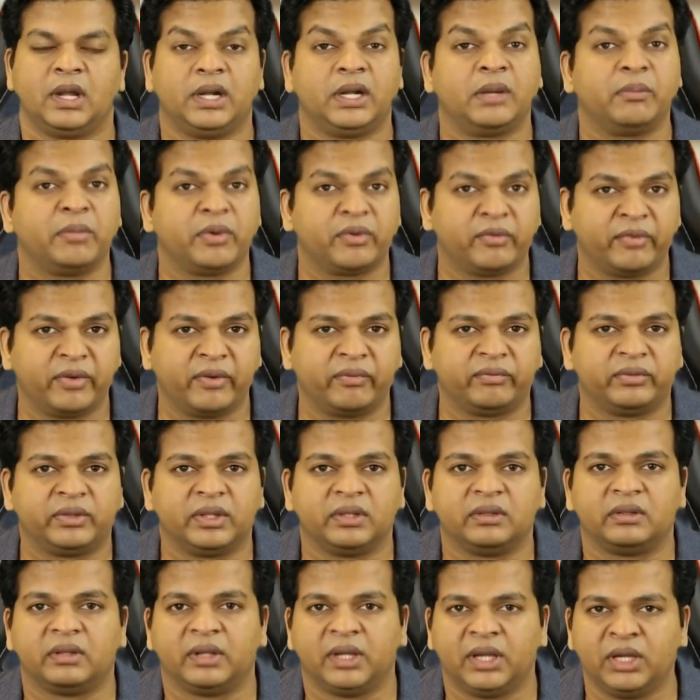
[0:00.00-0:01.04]
Number fifth
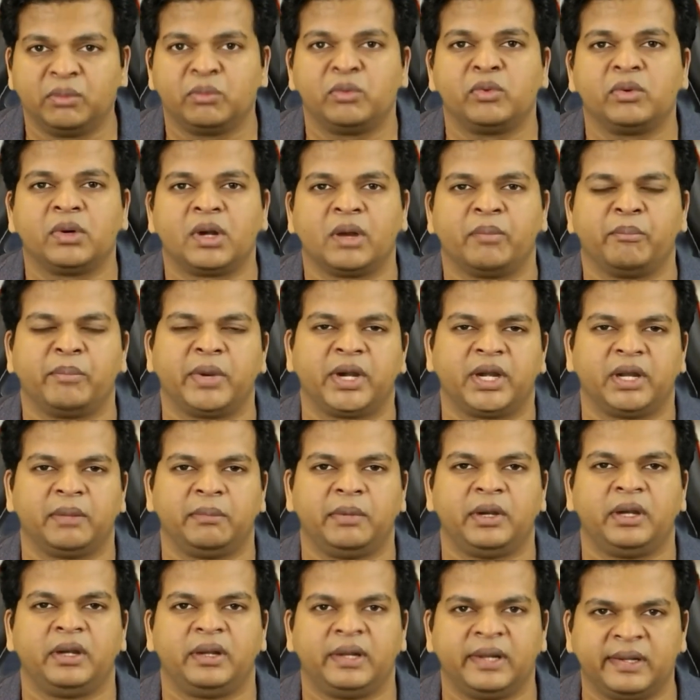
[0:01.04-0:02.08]
is
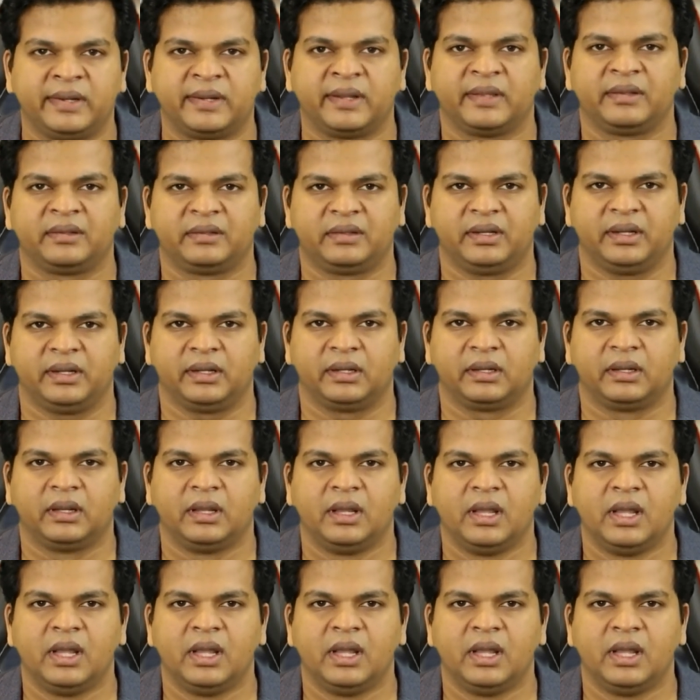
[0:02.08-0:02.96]
hemocompatibility testing.